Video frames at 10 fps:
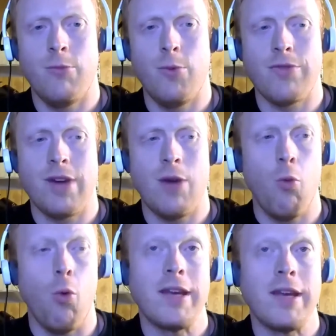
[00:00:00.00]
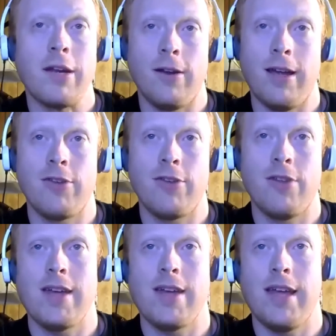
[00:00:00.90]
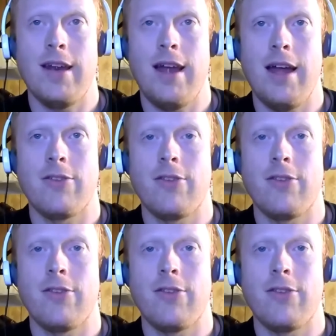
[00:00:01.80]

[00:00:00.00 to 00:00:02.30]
We've got 1 year left on that deadline,